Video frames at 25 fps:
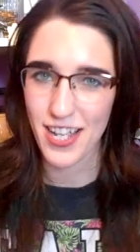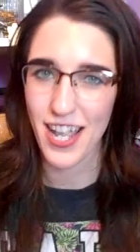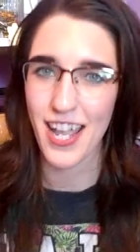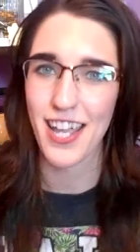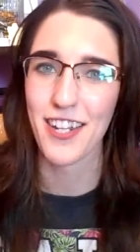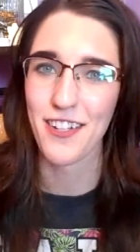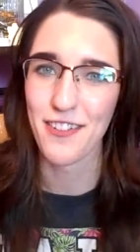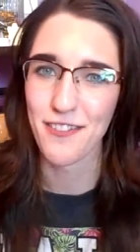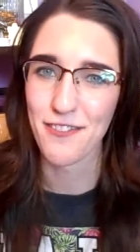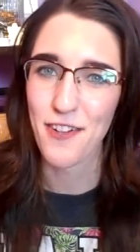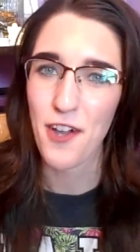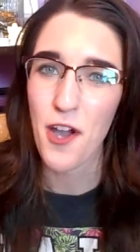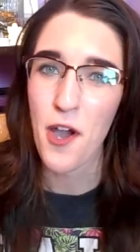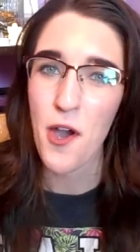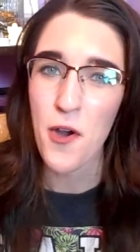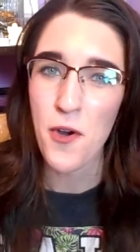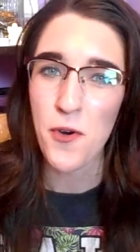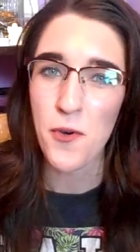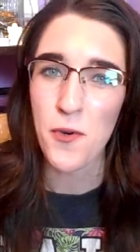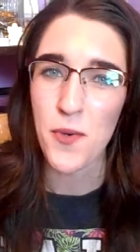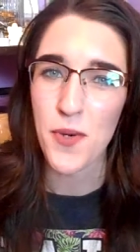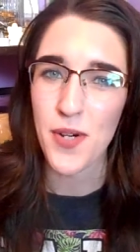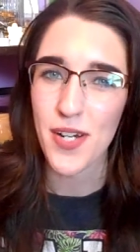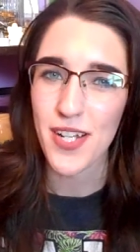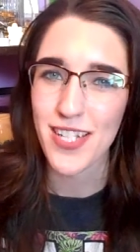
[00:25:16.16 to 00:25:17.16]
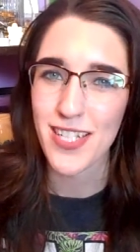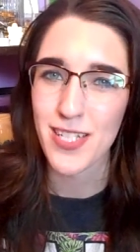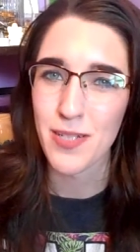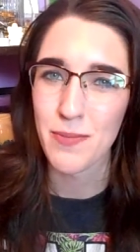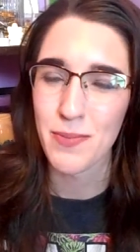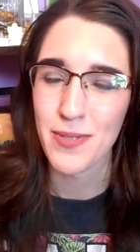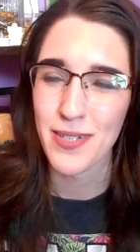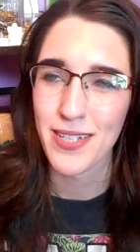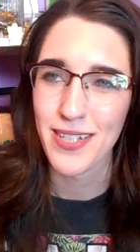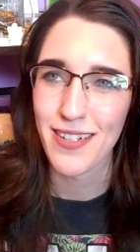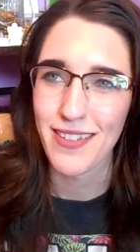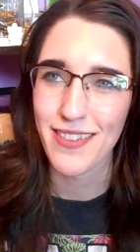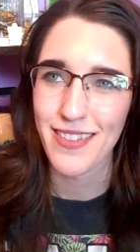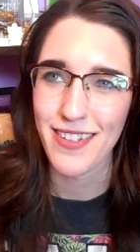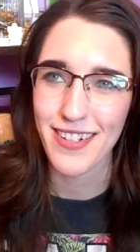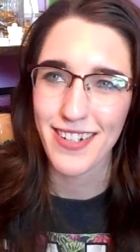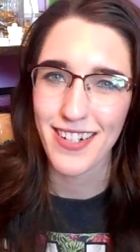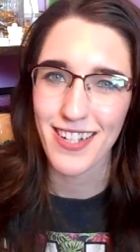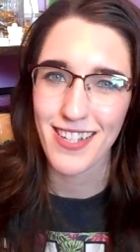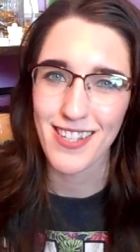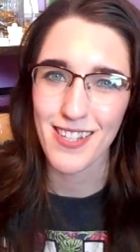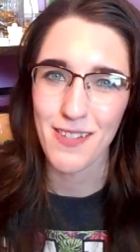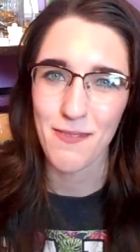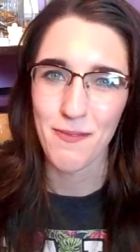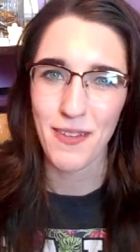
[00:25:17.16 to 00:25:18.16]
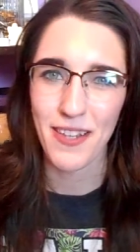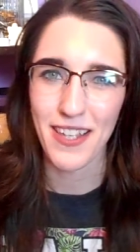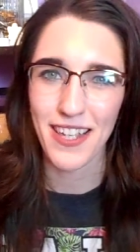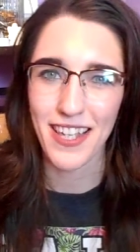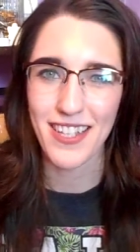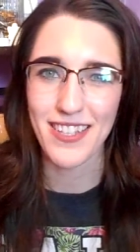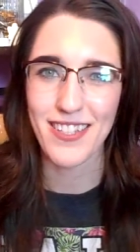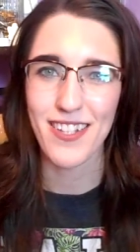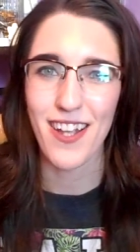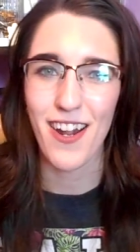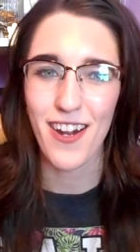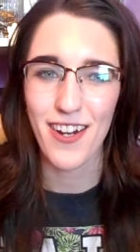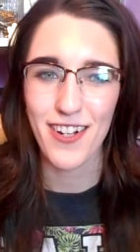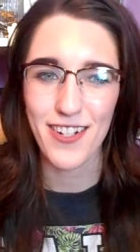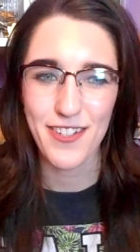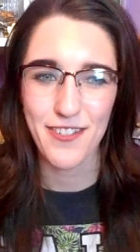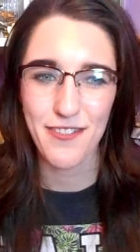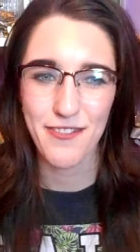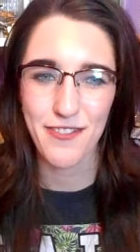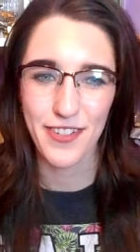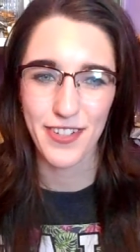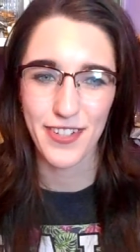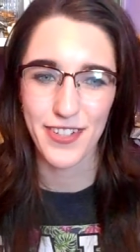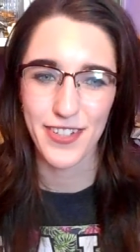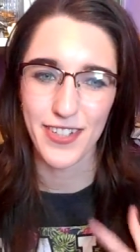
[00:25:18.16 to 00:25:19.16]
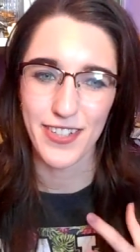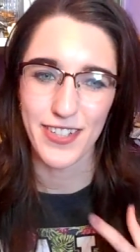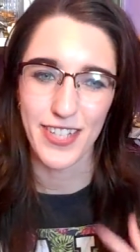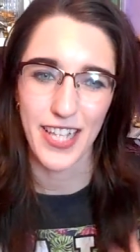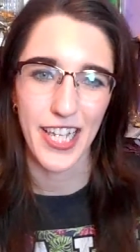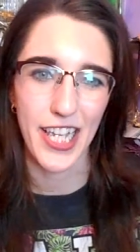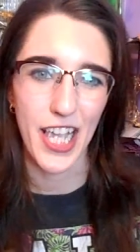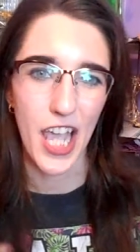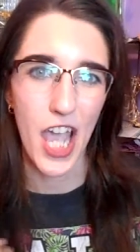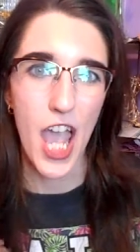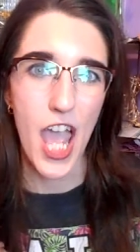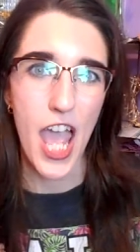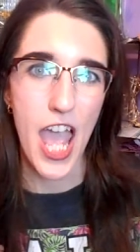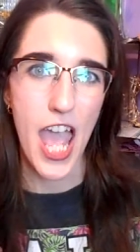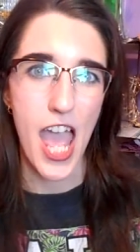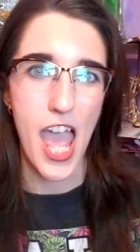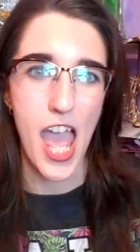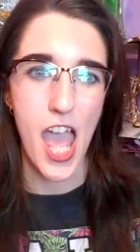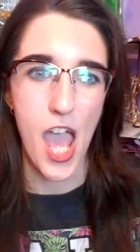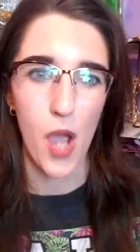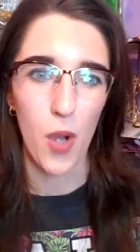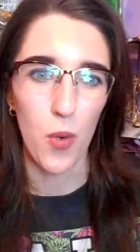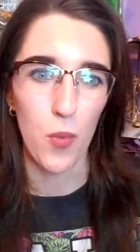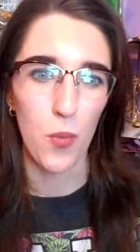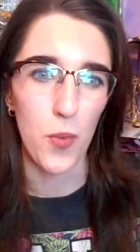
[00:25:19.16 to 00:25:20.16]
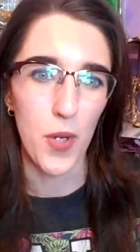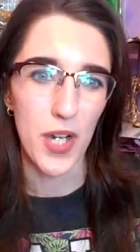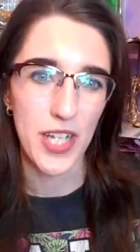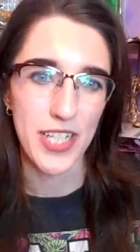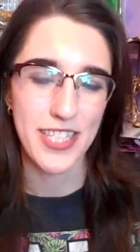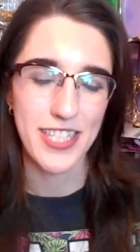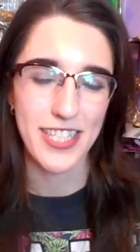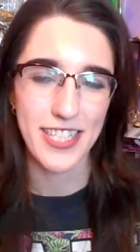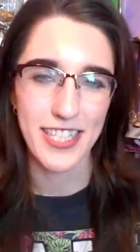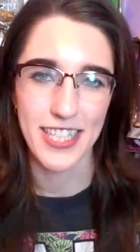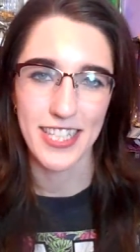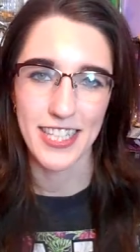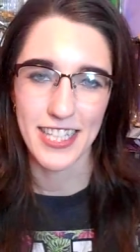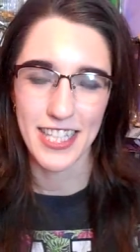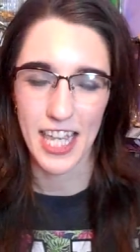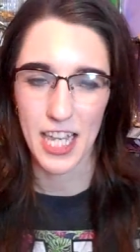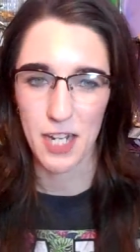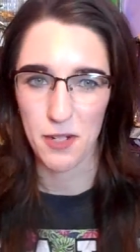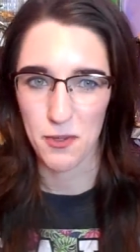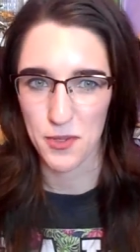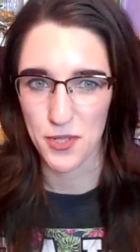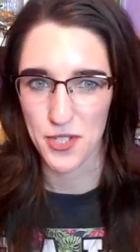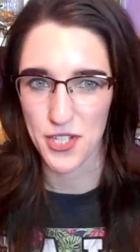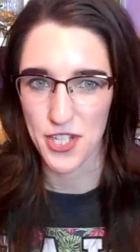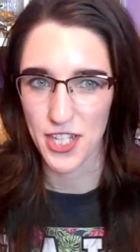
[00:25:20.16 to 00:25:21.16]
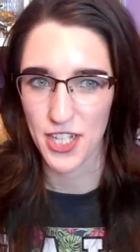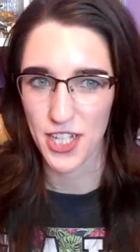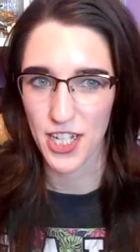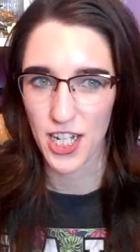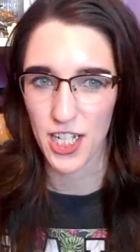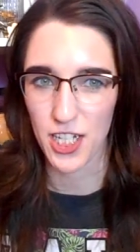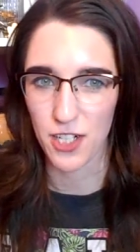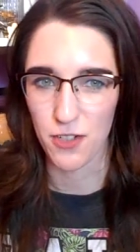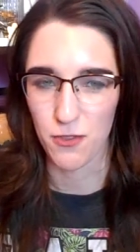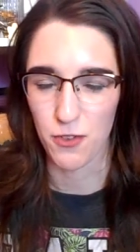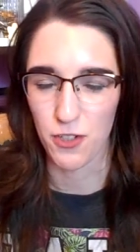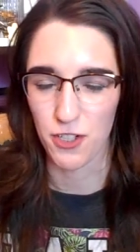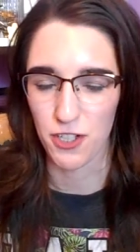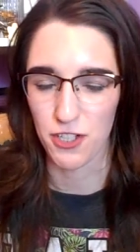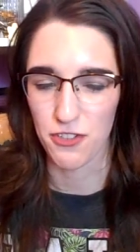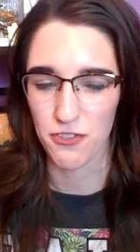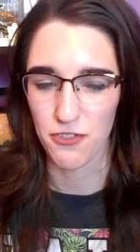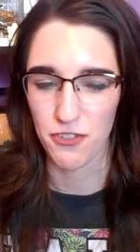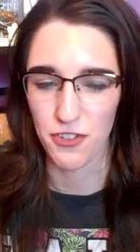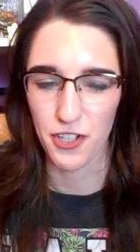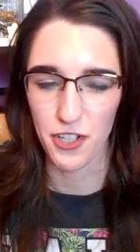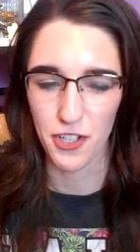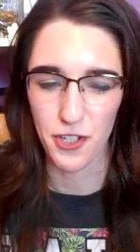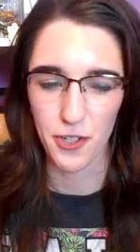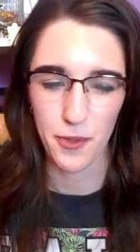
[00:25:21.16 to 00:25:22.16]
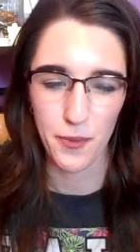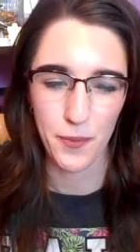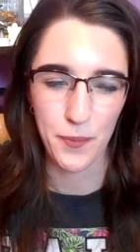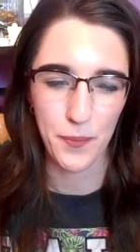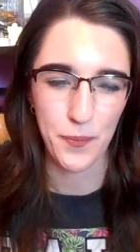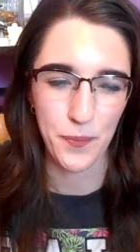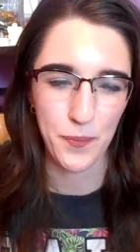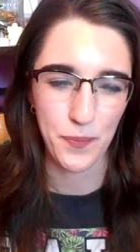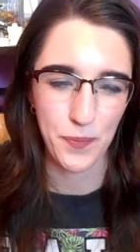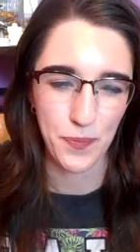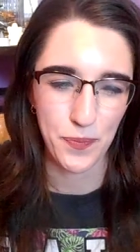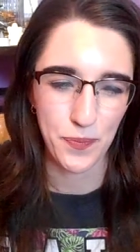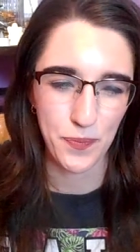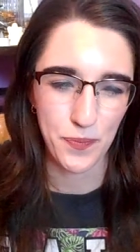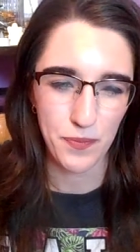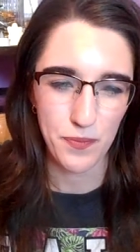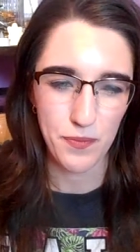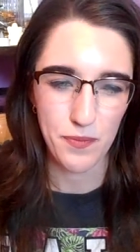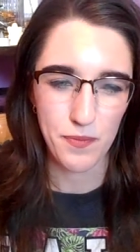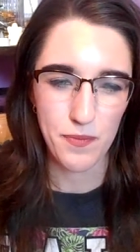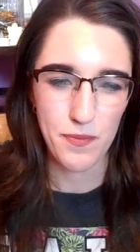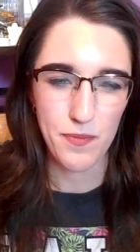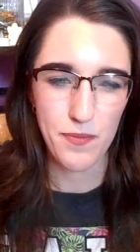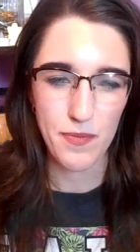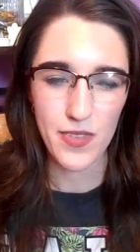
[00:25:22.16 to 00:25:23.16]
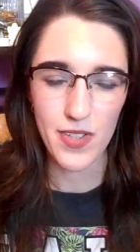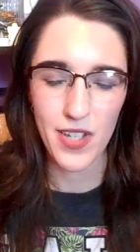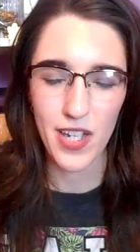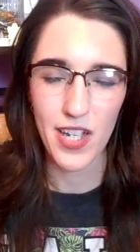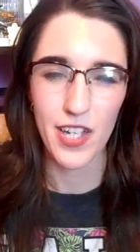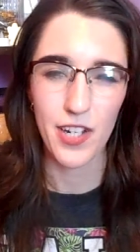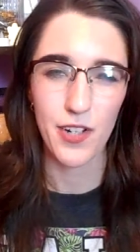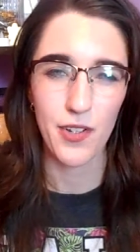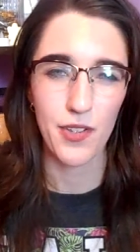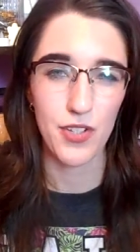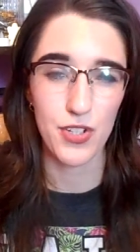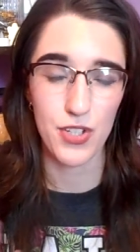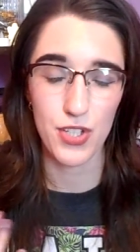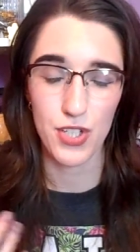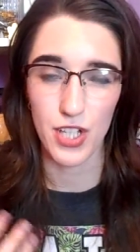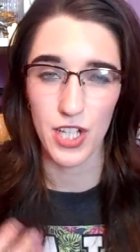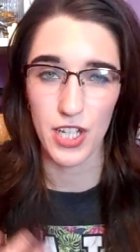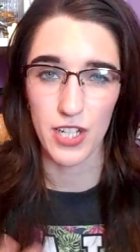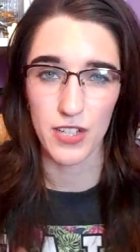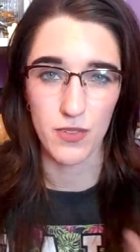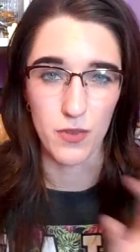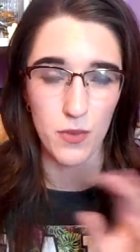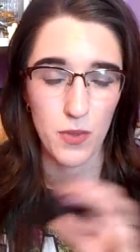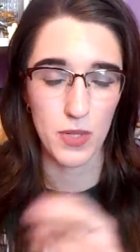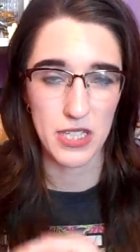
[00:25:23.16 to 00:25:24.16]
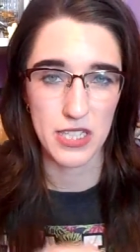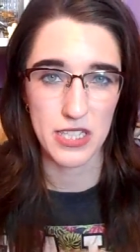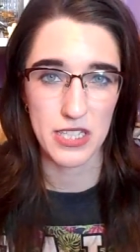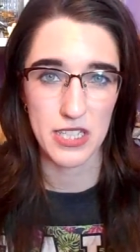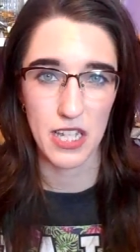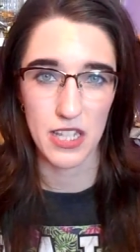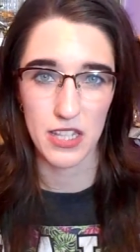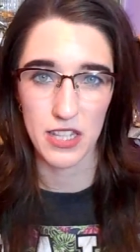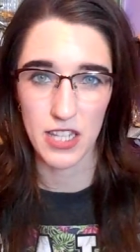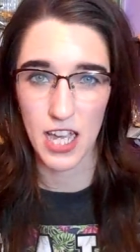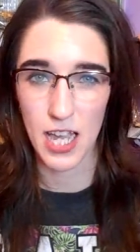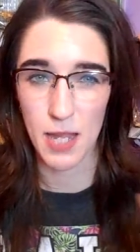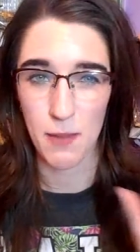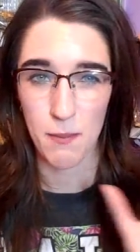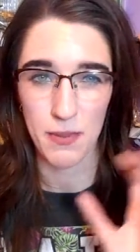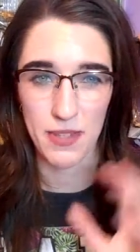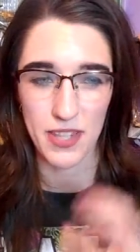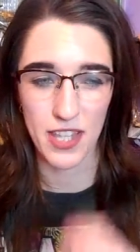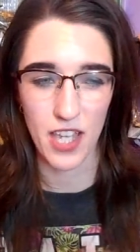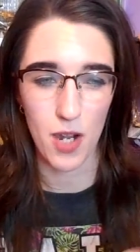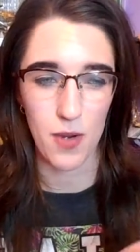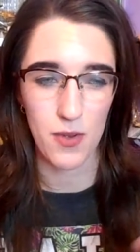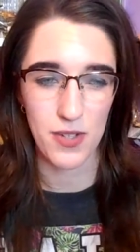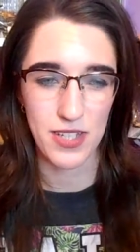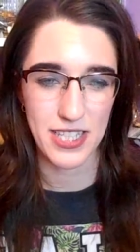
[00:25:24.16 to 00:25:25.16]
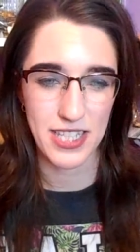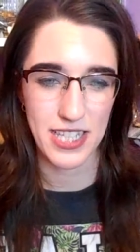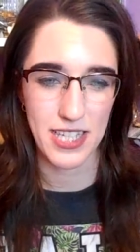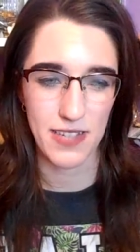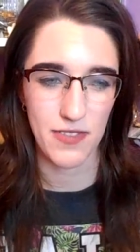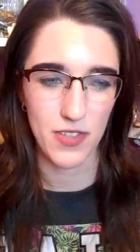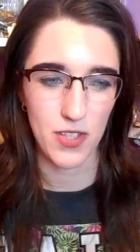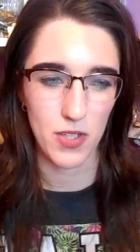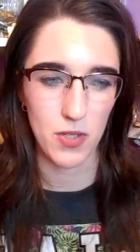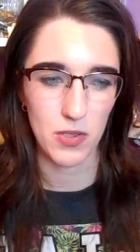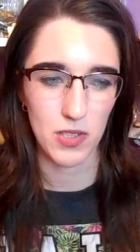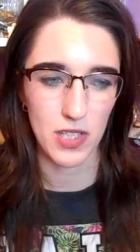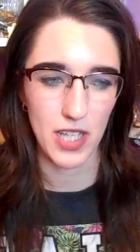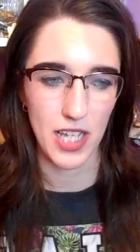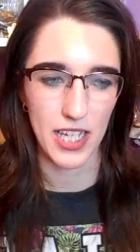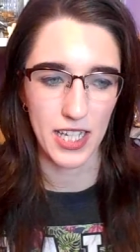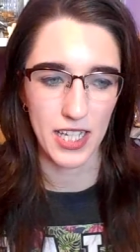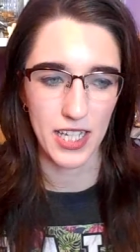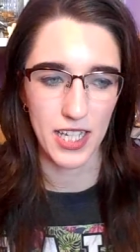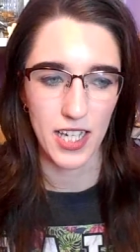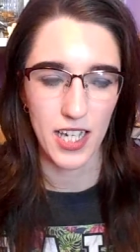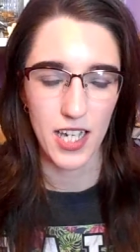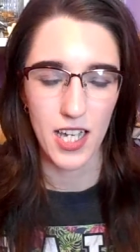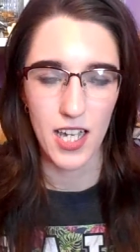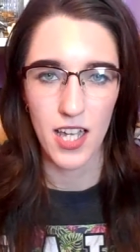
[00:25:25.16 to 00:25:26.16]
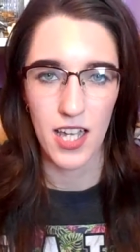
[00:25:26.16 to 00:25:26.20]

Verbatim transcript: kind of wanted to put out there because I'm like it's hard to figure out like what skincare routine kind of works for you I know there's a lot of quizzes online but they always give you like